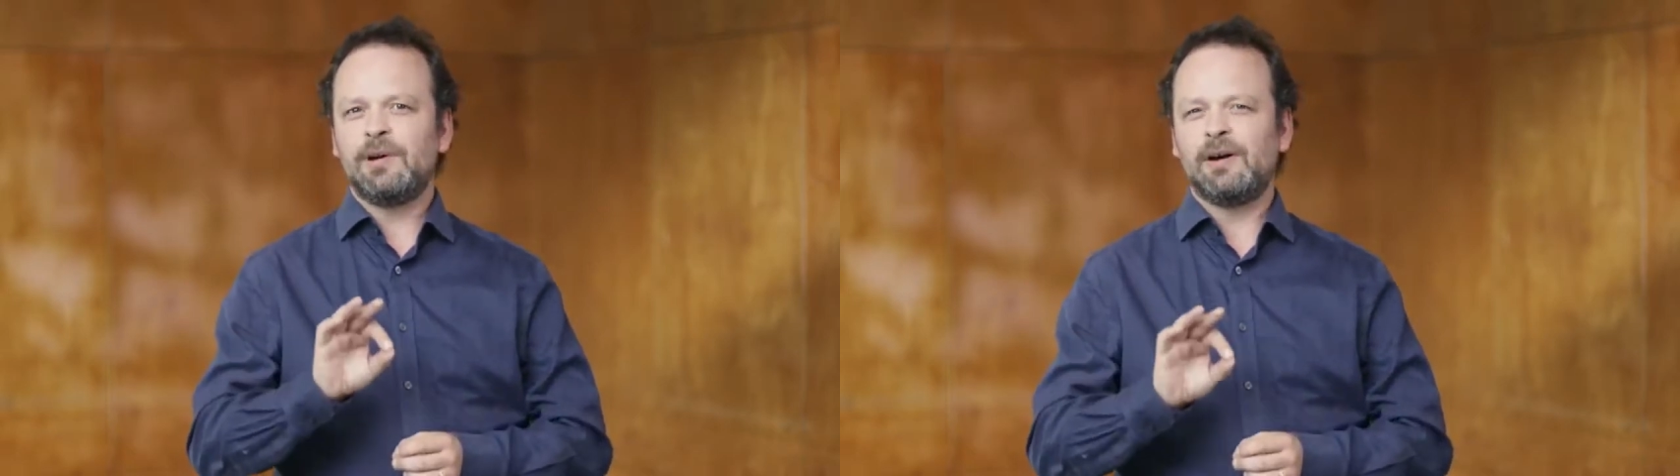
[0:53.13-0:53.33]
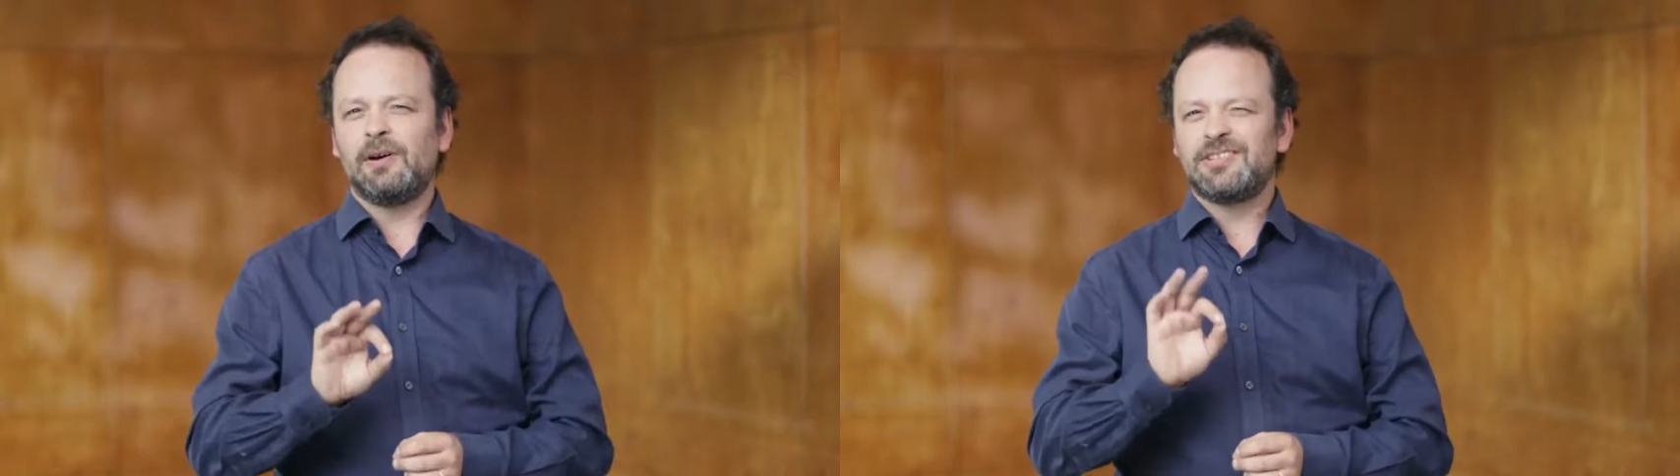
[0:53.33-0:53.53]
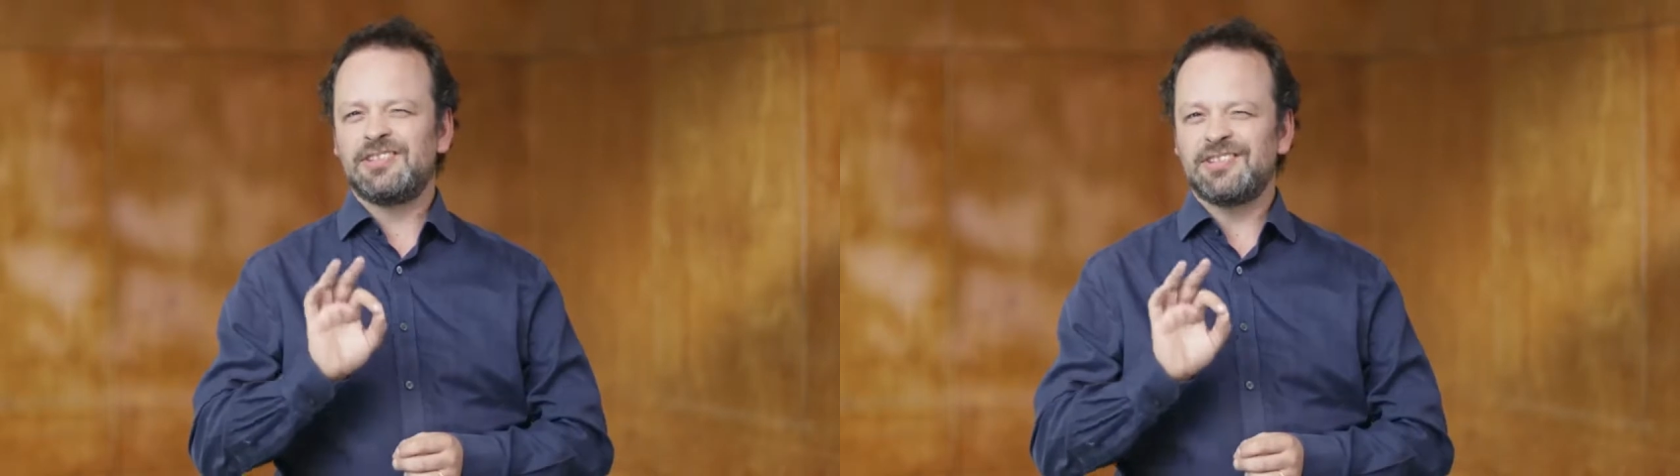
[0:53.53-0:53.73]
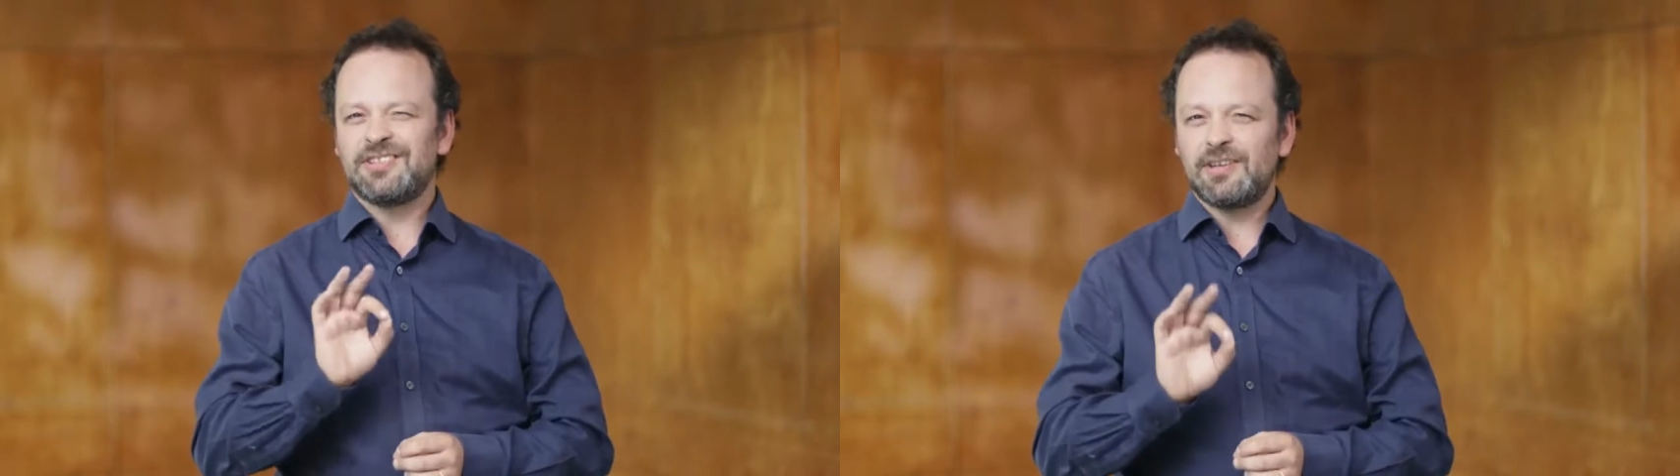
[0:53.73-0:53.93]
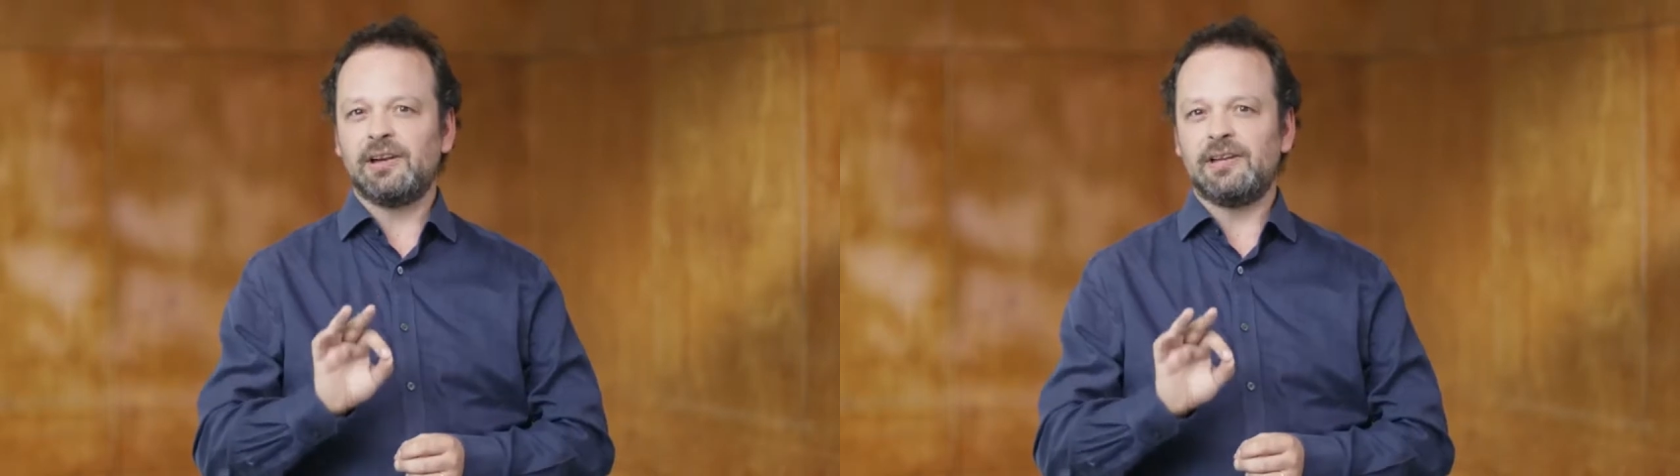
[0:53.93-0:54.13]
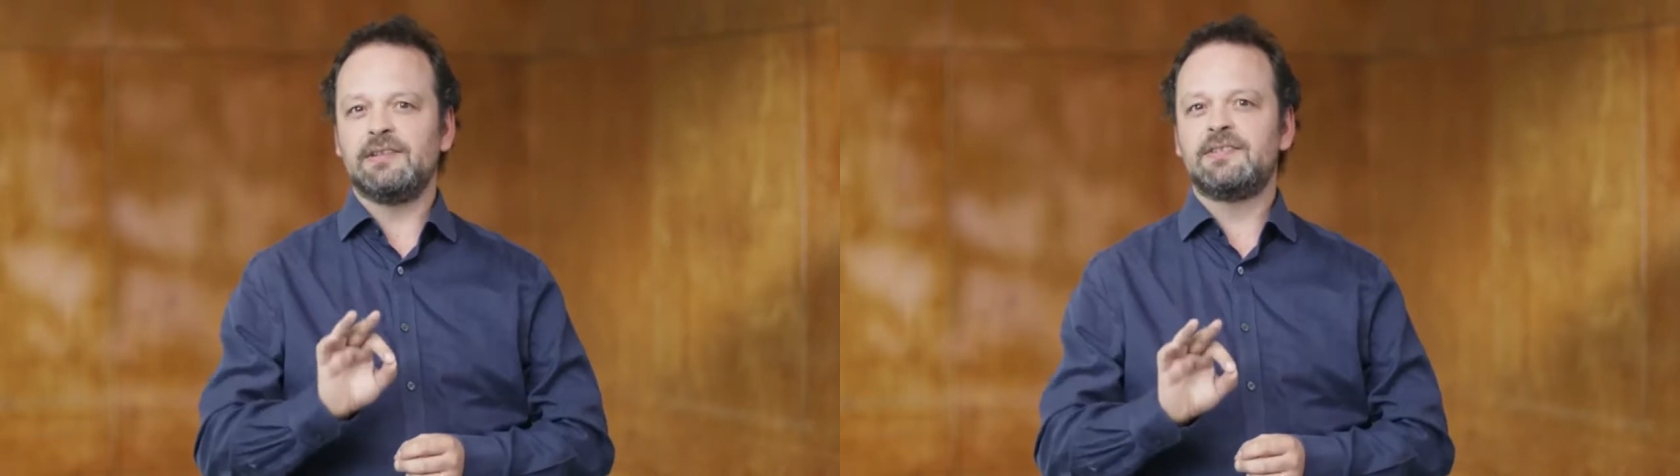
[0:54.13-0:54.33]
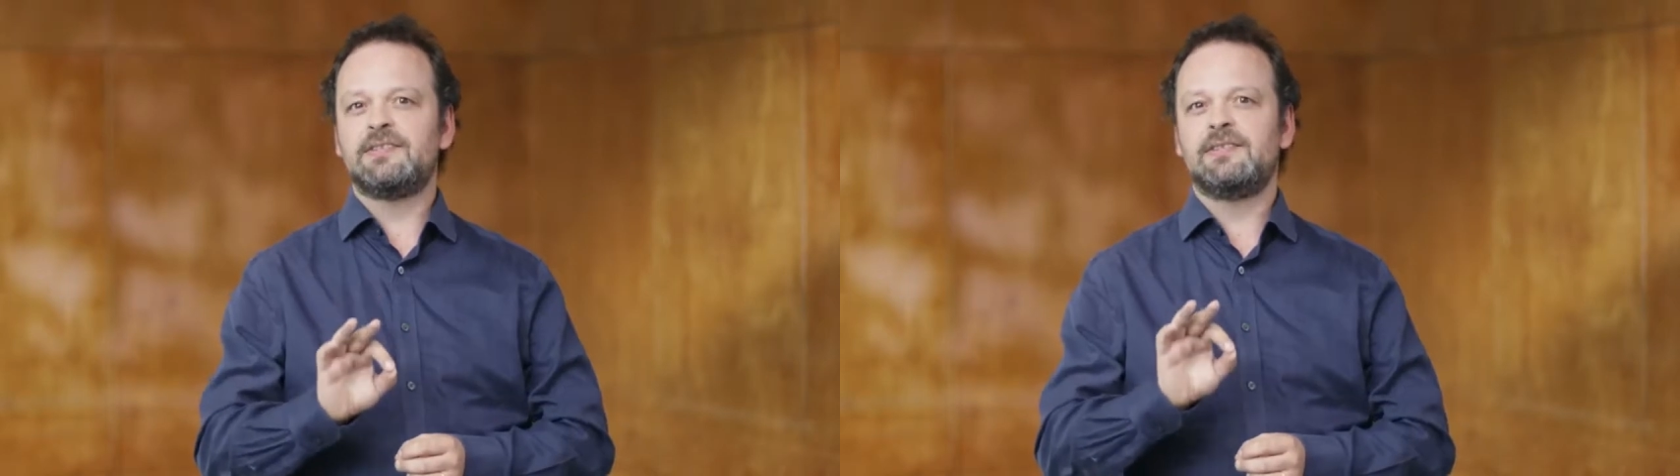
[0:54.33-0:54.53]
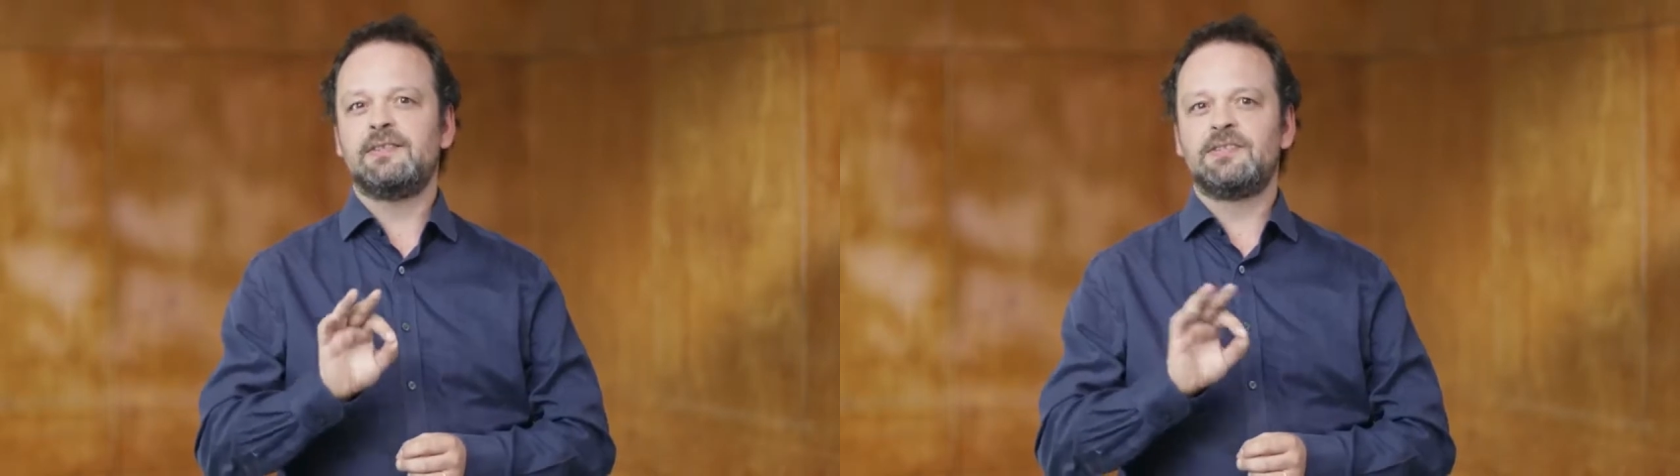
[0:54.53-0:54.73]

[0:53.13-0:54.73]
part designed